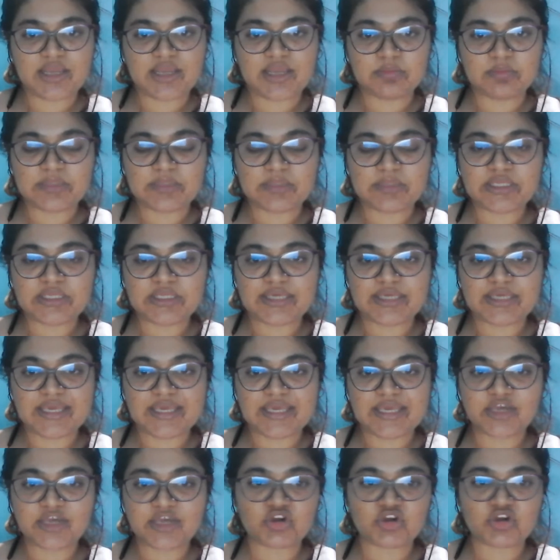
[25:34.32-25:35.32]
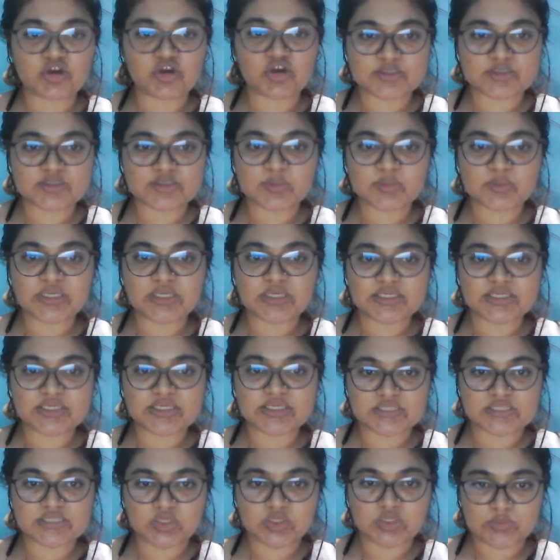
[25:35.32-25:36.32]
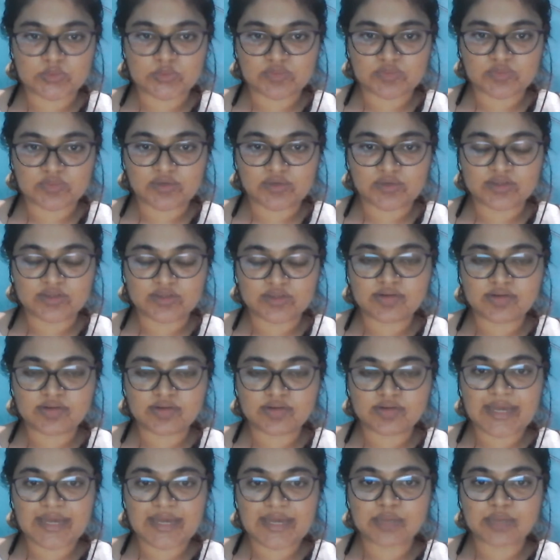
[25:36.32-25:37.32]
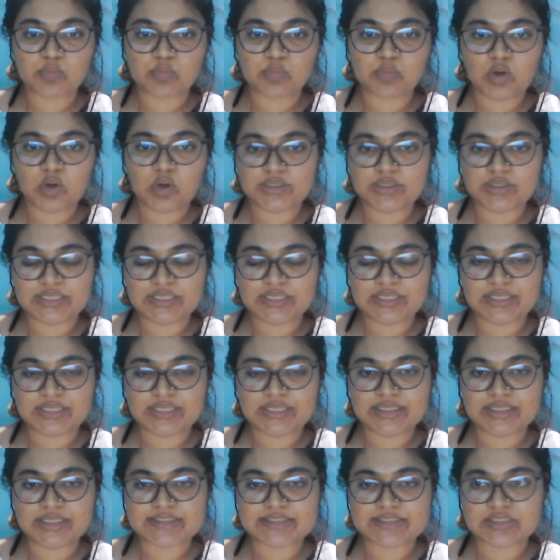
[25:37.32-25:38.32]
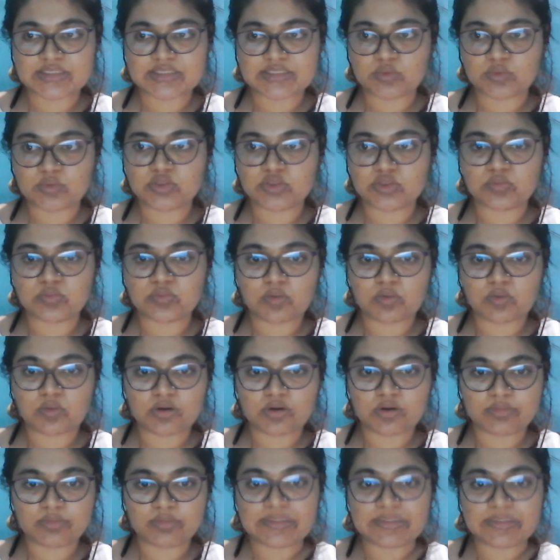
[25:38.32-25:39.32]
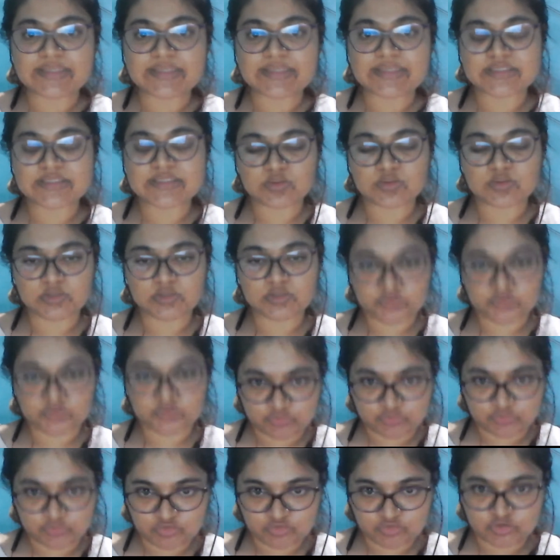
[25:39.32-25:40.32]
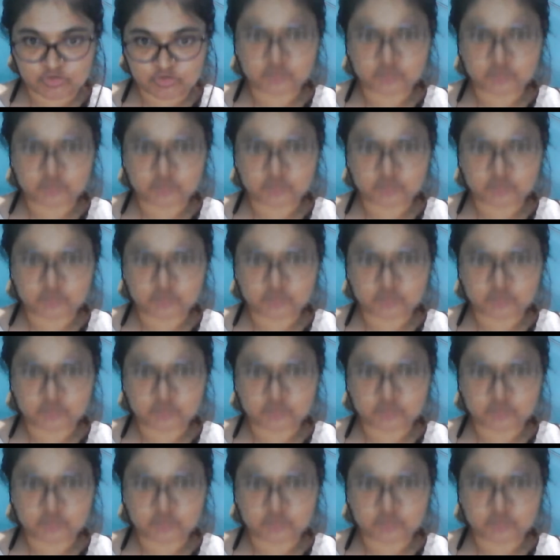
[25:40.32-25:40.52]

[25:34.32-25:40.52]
B, A cross B is a unit vector and mod A is equal to mod B is equal to root 2.